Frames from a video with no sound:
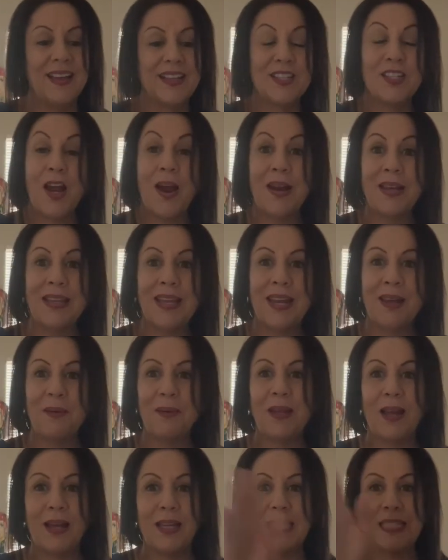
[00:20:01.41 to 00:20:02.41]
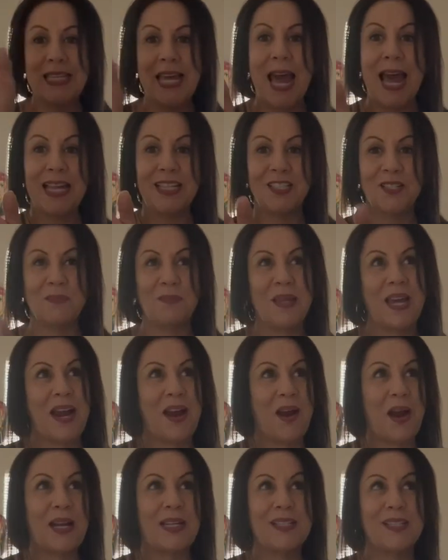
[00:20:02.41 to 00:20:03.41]
Sorry that I went on a tangent
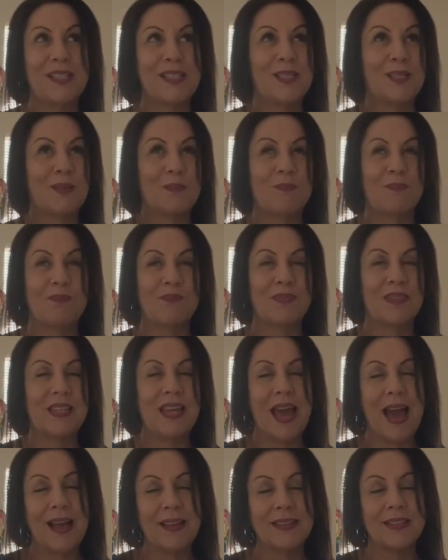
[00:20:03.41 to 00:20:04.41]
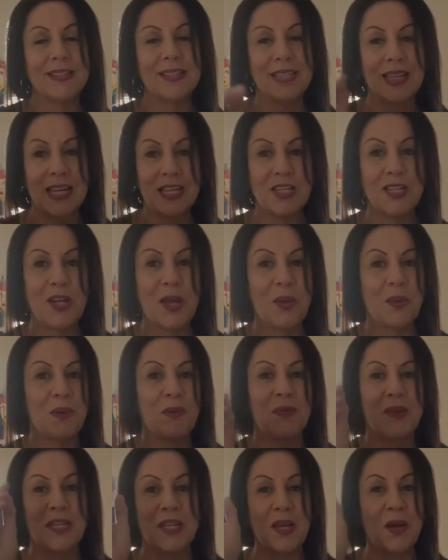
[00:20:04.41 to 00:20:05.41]
there. I just letting you know the
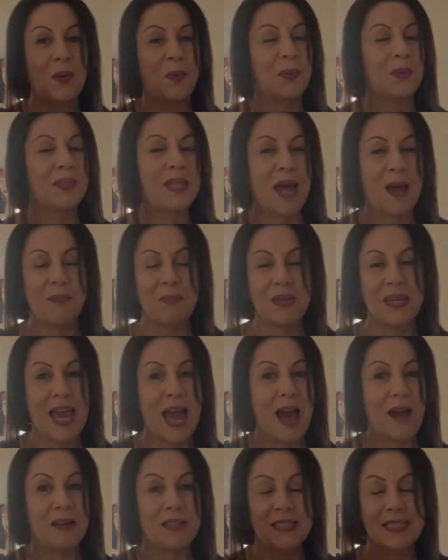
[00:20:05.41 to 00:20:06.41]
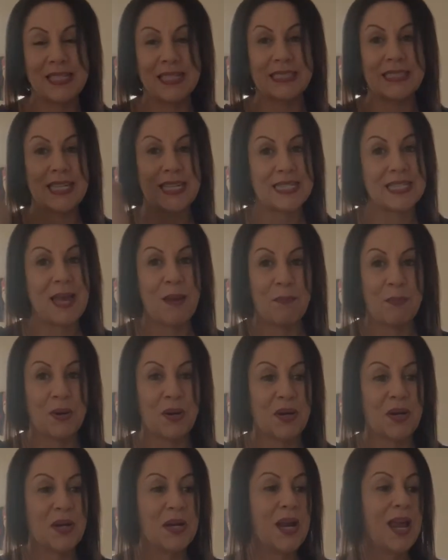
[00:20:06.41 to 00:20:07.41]
video will not be out until
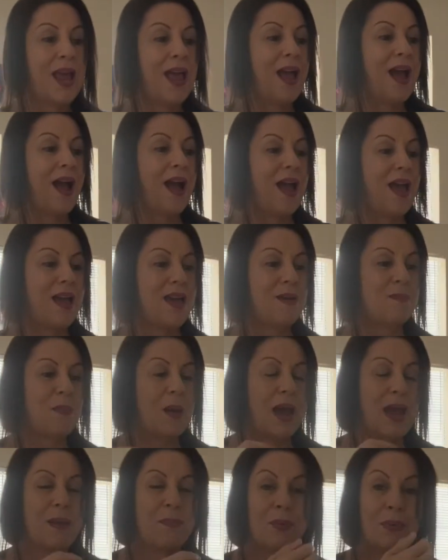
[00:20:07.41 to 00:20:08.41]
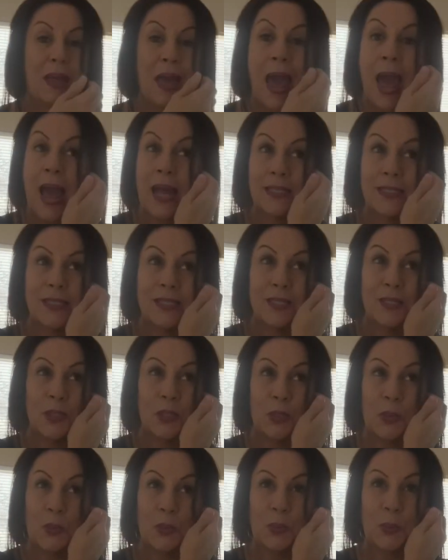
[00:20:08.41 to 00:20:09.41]
December. I plan
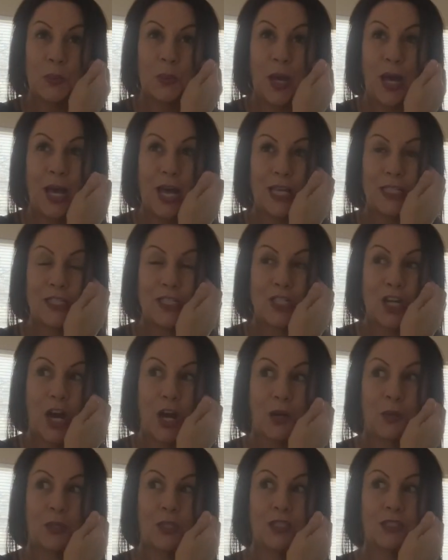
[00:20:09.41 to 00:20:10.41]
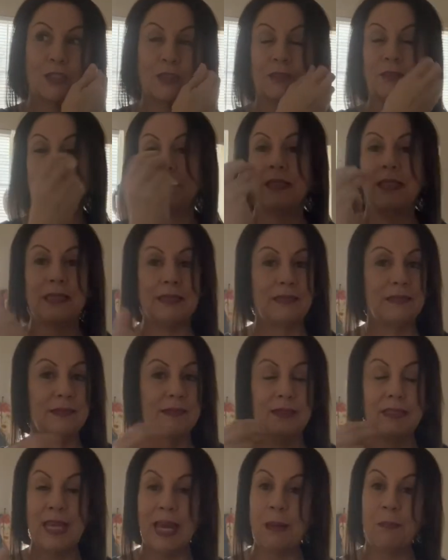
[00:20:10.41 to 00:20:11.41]
to start
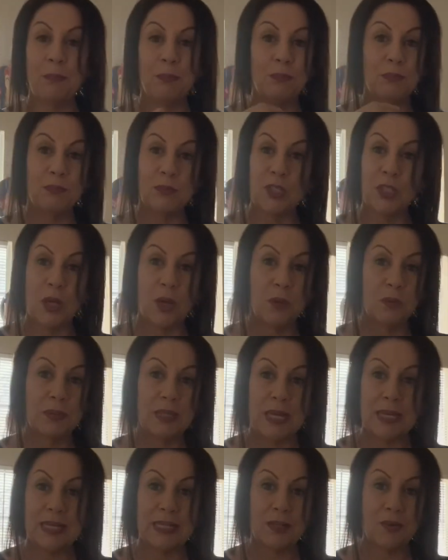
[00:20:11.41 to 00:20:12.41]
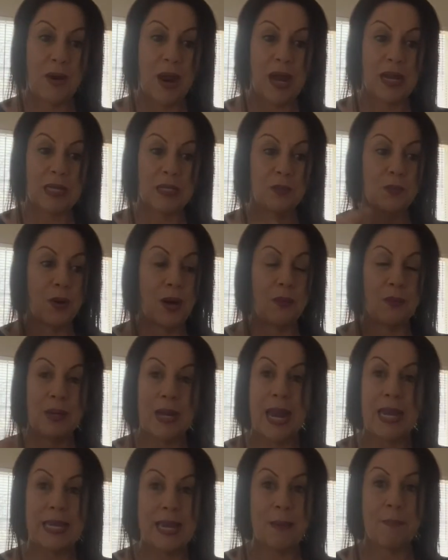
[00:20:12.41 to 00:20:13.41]
getting it cracking right
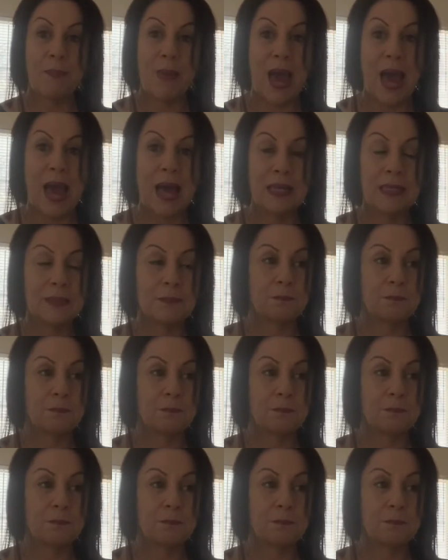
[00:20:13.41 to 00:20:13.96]
when I get back.